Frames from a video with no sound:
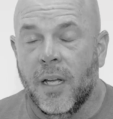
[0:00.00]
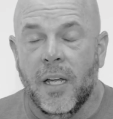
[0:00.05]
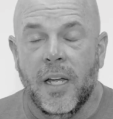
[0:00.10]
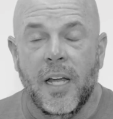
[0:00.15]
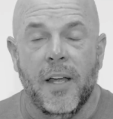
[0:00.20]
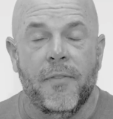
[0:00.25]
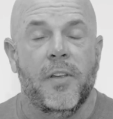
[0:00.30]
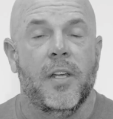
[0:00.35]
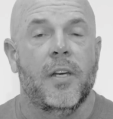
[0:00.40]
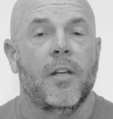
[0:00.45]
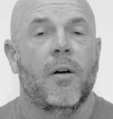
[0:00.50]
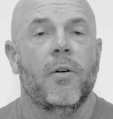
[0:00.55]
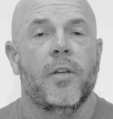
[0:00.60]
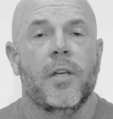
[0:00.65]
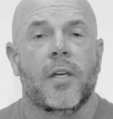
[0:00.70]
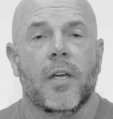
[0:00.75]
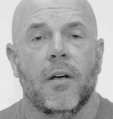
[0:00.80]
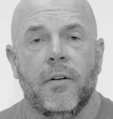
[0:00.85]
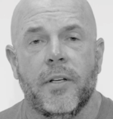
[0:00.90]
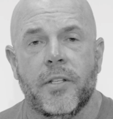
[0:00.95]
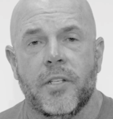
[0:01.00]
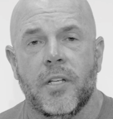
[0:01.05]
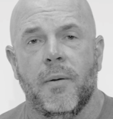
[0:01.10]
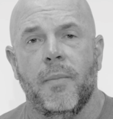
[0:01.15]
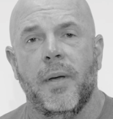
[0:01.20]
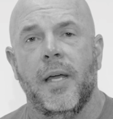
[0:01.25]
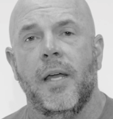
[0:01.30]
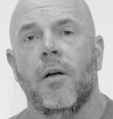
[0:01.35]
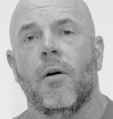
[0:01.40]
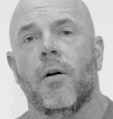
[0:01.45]
If you don't, you can listen to
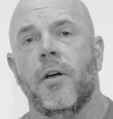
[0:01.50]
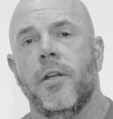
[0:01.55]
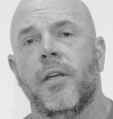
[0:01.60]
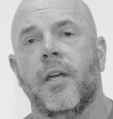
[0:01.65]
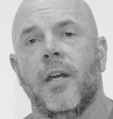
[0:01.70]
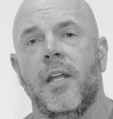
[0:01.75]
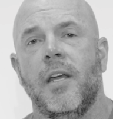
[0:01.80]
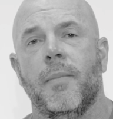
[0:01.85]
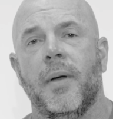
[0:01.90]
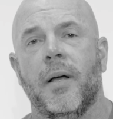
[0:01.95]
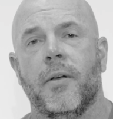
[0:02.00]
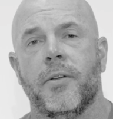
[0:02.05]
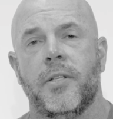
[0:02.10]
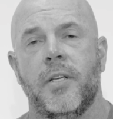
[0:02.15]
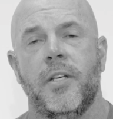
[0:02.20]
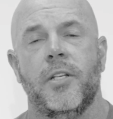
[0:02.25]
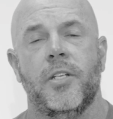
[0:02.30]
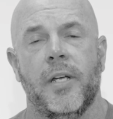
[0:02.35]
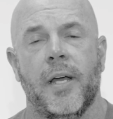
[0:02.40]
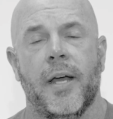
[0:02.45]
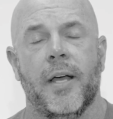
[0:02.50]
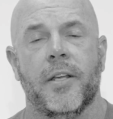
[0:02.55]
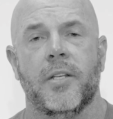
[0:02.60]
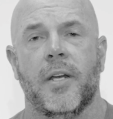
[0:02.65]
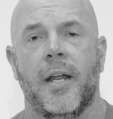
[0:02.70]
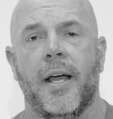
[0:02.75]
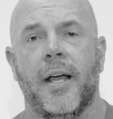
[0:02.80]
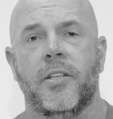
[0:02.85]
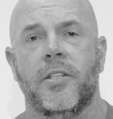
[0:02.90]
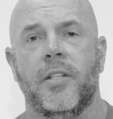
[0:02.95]
me or you can email CGS
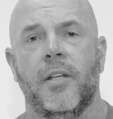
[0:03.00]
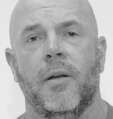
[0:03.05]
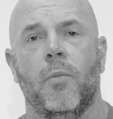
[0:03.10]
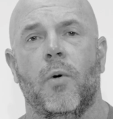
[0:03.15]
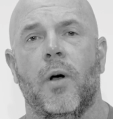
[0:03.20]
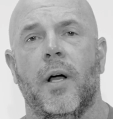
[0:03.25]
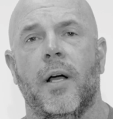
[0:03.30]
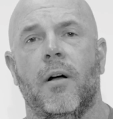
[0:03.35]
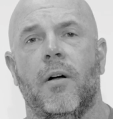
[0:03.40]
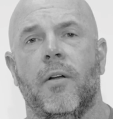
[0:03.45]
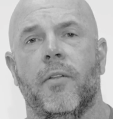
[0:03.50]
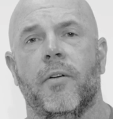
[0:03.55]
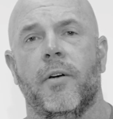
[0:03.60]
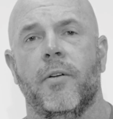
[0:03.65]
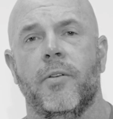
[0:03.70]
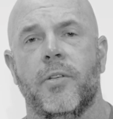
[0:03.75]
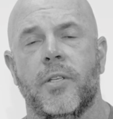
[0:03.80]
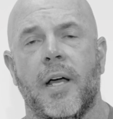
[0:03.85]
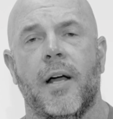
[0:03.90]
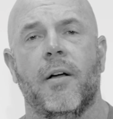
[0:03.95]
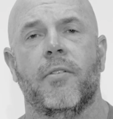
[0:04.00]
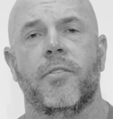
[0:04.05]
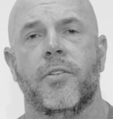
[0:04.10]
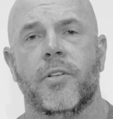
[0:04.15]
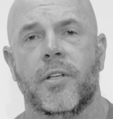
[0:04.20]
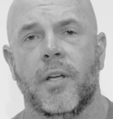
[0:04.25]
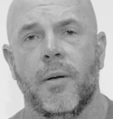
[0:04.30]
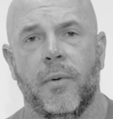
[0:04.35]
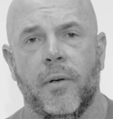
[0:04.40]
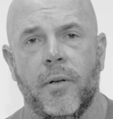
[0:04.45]
and ask them why all their new
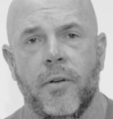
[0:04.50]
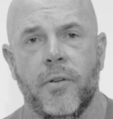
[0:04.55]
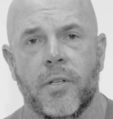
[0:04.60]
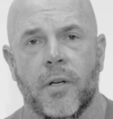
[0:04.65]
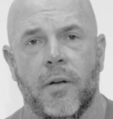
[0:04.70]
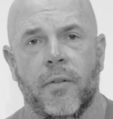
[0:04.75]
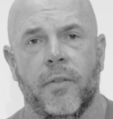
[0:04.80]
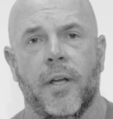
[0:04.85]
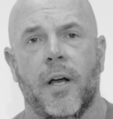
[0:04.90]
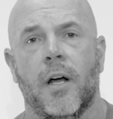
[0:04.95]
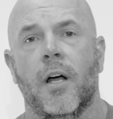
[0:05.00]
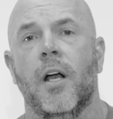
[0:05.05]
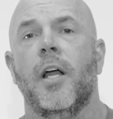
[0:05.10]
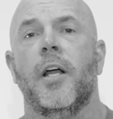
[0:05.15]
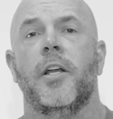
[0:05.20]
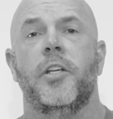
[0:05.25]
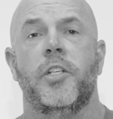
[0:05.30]
silencers come loose on their